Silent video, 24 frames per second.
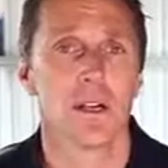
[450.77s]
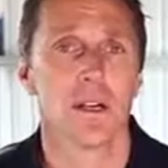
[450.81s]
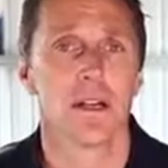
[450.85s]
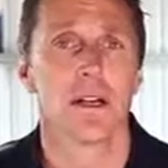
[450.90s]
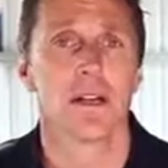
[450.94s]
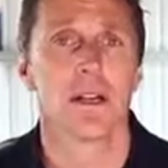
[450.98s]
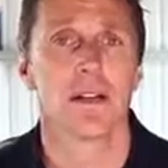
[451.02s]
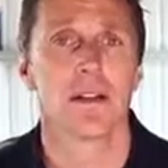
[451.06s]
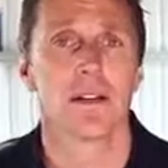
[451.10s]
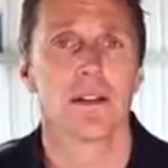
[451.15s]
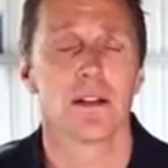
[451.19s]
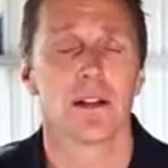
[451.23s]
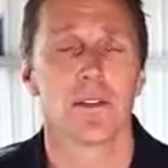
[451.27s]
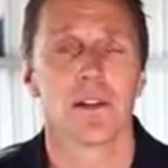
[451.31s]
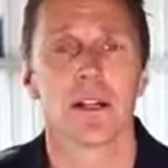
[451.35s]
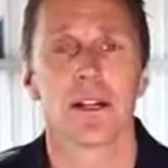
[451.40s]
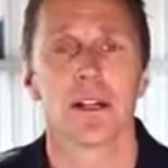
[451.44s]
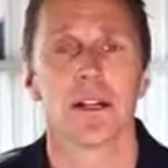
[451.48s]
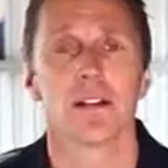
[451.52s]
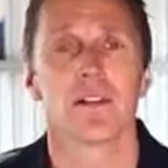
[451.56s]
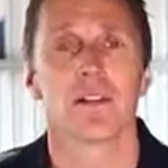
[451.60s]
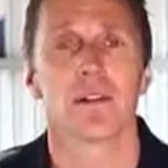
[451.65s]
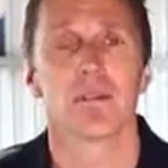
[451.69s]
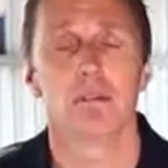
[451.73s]
And I think
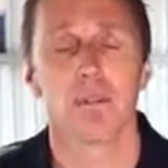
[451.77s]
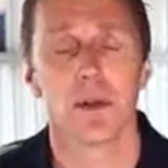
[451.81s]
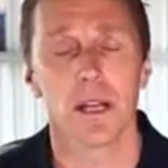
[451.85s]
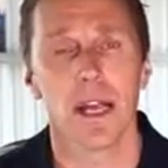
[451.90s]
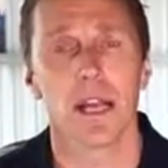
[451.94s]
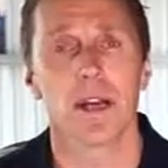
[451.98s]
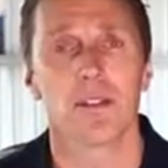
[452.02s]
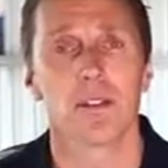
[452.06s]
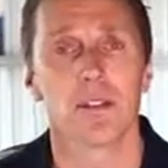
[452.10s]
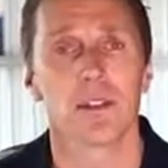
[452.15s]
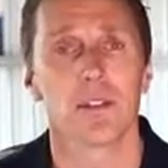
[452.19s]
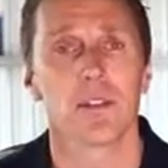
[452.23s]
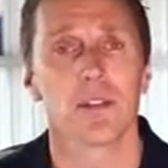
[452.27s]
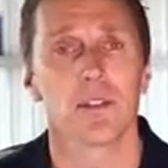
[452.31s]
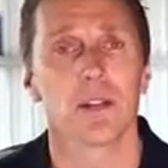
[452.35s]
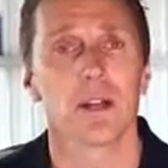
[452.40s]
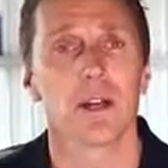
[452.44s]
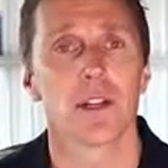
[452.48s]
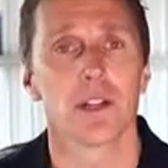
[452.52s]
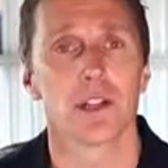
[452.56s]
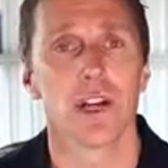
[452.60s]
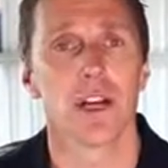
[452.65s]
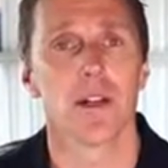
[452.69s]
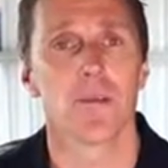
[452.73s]
that's a big asset to our
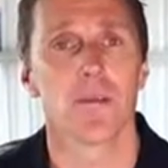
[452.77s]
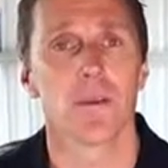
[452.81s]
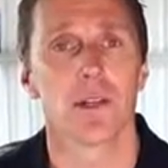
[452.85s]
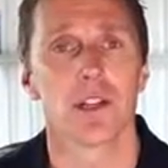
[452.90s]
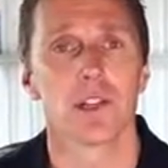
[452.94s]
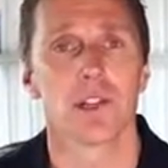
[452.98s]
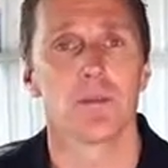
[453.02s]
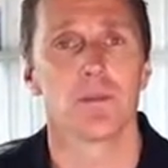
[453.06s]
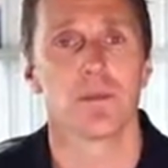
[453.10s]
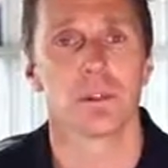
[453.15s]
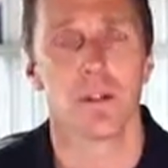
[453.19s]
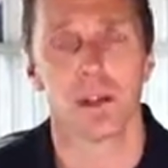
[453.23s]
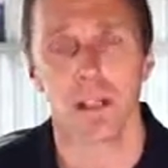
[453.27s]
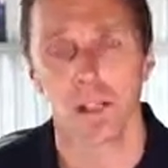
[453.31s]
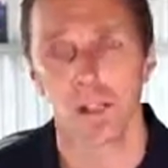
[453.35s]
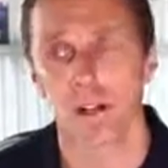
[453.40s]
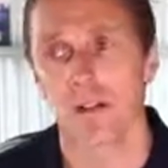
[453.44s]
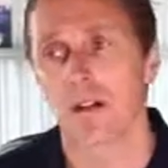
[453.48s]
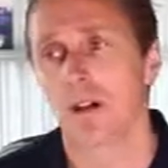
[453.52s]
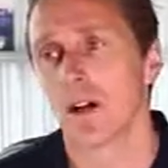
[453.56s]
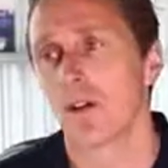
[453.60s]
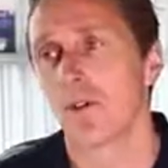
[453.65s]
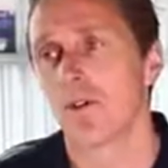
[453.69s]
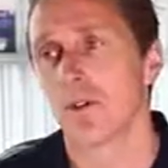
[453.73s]
championship to hit the
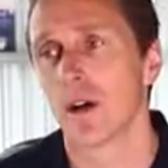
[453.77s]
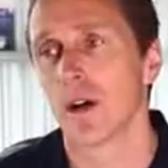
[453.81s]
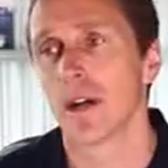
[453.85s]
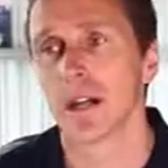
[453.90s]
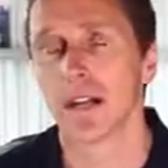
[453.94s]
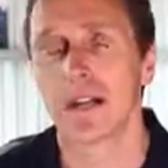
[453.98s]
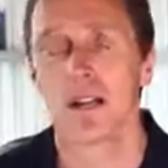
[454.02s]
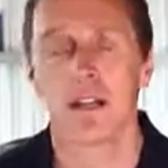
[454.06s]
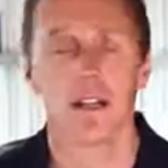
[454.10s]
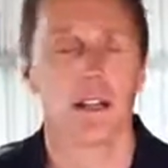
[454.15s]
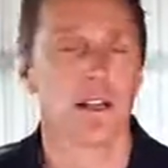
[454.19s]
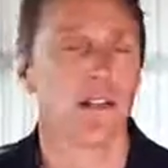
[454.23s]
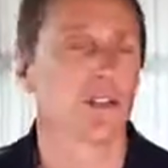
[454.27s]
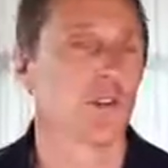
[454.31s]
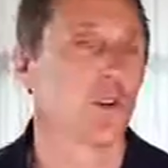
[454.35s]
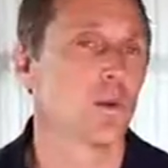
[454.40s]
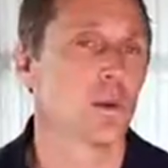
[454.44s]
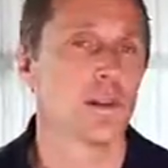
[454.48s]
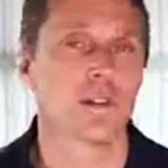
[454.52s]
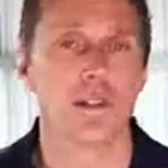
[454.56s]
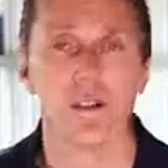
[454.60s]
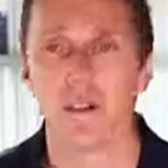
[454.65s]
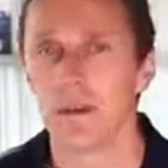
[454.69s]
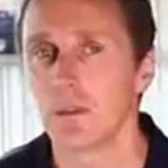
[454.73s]
ground running. There's
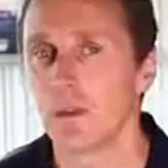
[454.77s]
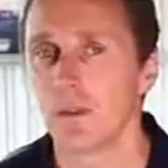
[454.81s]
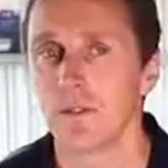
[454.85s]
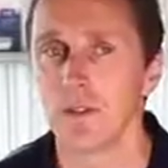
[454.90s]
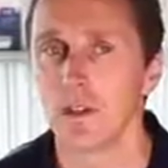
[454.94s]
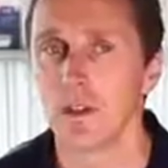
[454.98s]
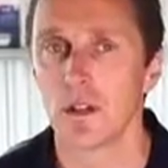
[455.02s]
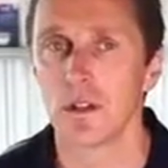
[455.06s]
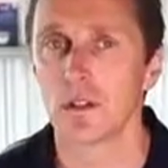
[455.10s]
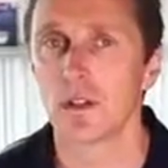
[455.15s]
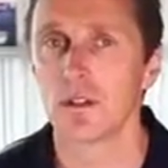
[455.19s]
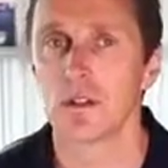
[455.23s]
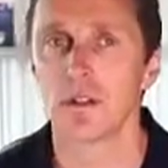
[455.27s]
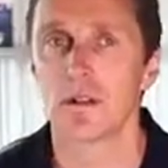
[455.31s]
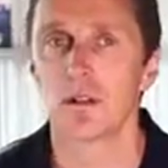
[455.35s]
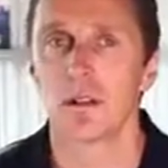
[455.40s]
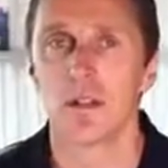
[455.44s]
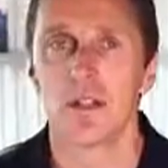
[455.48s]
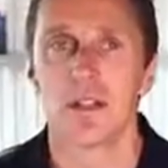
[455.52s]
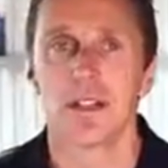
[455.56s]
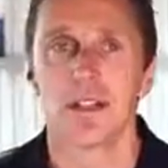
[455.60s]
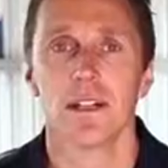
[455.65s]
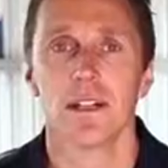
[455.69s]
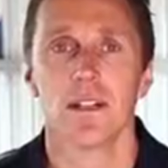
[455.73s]
always going to be a few little
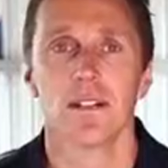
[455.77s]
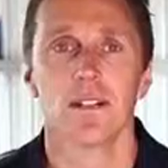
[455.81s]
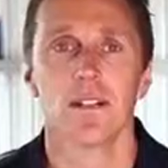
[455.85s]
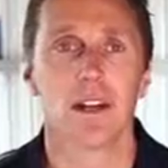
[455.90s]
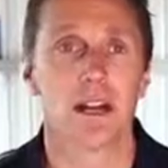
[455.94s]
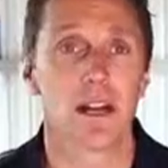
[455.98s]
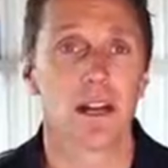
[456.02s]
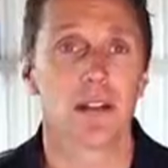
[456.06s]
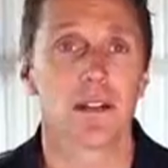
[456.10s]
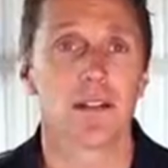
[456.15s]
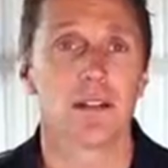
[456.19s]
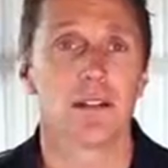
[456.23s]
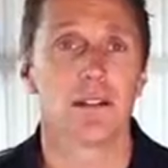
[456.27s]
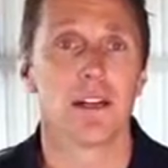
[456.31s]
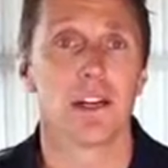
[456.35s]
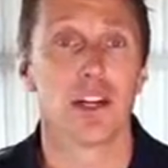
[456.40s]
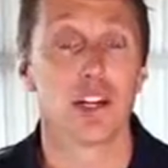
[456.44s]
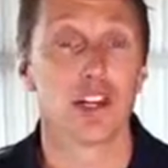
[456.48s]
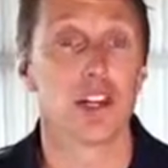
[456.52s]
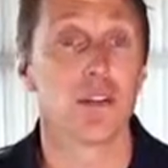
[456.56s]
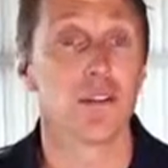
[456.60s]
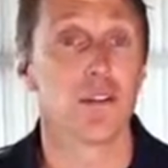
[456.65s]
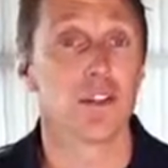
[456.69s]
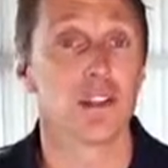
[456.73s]
tech
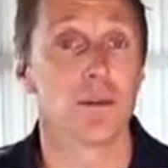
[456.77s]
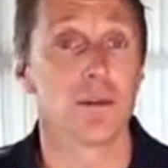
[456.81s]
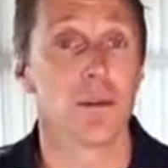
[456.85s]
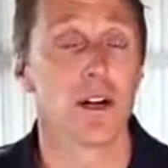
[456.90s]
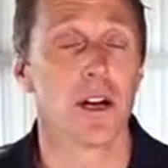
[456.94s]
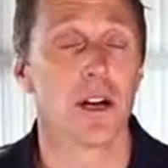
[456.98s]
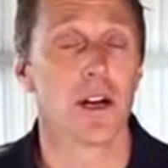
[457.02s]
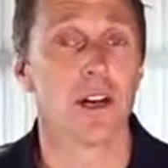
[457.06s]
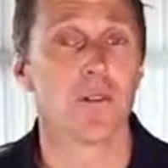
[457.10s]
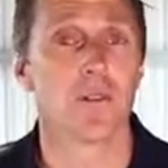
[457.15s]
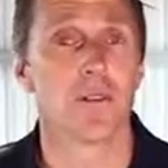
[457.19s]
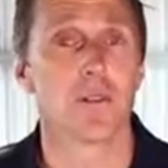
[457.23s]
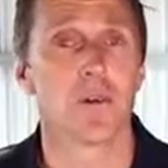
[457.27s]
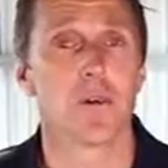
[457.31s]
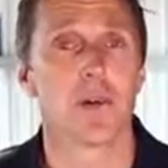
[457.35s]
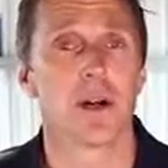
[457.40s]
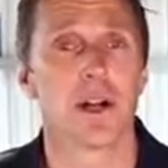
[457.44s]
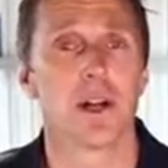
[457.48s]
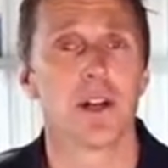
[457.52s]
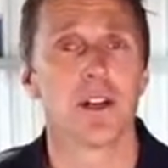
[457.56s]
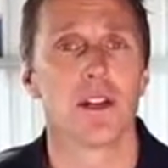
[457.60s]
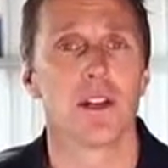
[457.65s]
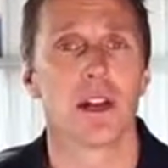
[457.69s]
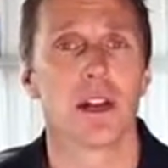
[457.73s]
issues you might have with a
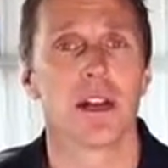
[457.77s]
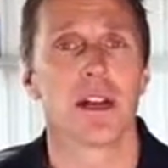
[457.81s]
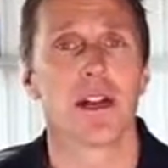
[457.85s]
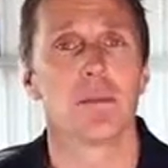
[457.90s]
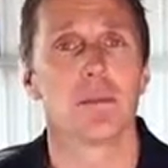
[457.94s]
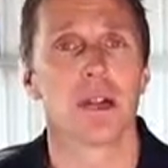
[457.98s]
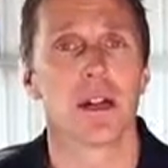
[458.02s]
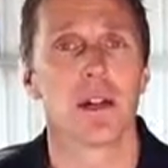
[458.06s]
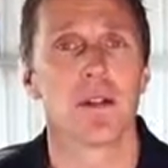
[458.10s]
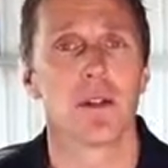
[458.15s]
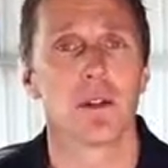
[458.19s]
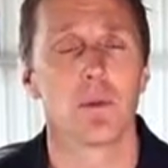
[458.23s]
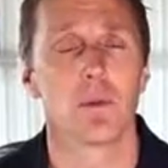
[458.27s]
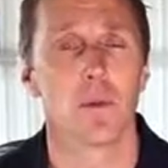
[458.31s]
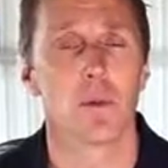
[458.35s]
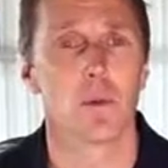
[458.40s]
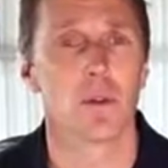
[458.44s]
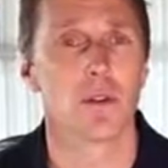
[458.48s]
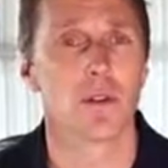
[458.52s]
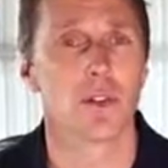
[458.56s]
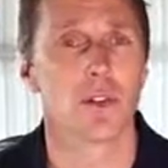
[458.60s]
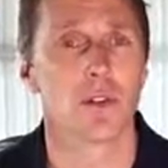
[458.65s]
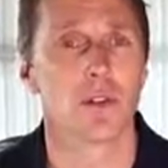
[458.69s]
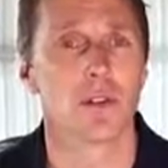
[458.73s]
brand new car, but having
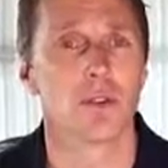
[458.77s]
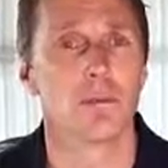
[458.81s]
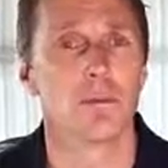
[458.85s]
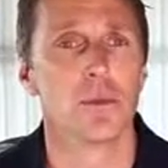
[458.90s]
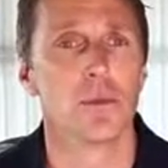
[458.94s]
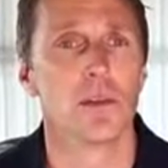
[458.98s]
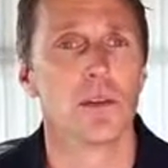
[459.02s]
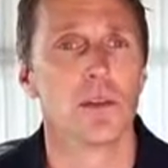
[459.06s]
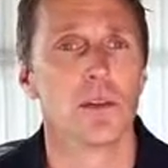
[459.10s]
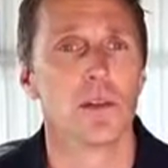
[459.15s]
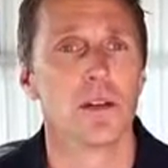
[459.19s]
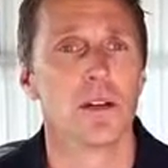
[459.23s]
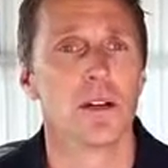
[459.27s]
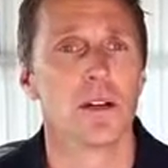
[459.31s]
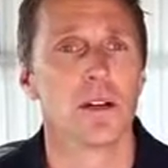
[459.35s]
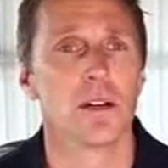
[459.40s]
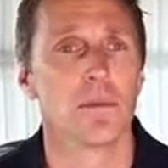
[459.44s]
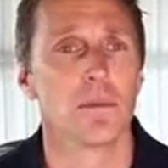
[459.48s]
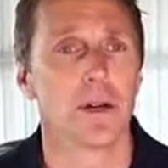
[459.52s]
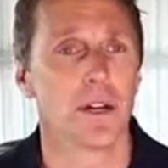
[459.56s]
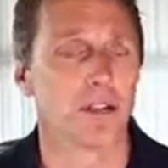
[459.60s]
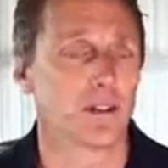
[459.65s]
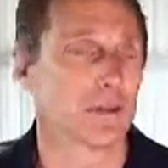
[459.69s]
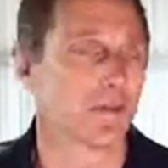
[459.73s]
Walkinshaw on board
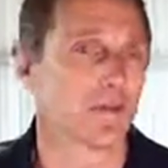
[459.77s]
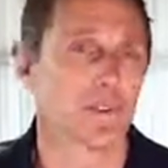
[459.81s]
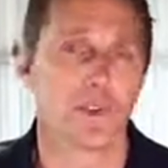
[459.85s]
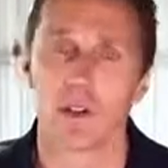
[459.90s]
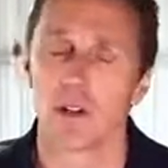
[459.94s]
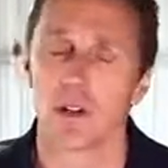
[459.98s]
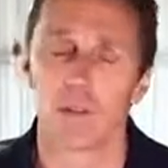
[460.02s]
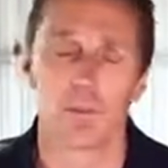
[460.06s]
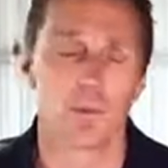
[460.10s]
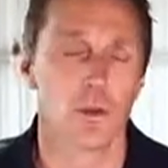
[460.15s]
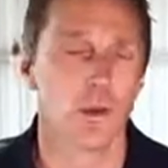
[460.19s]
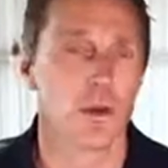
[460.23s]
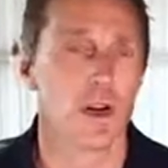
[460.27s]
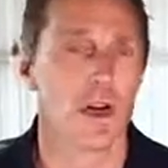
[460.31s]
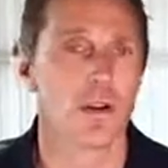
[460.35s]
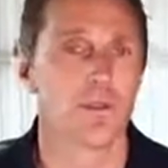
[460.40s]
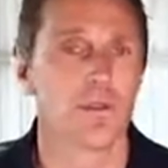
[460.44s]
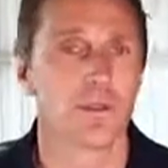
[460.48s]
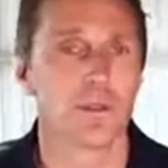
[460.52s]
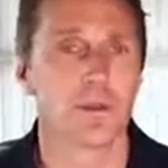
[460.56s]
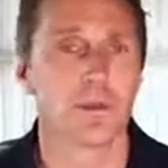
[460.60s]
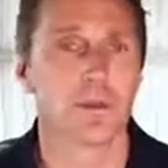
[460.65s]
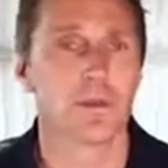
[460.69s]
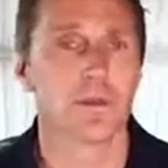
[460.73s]
makes them feel a lot more
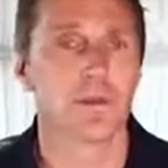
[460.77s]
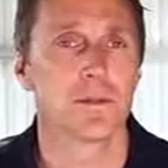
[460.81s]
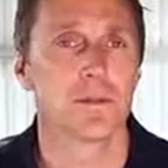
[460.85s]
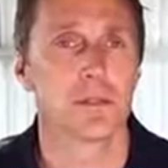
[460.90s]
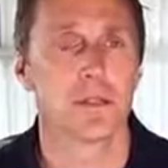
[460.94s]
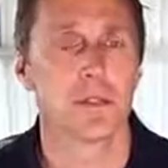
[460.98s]
comfortable.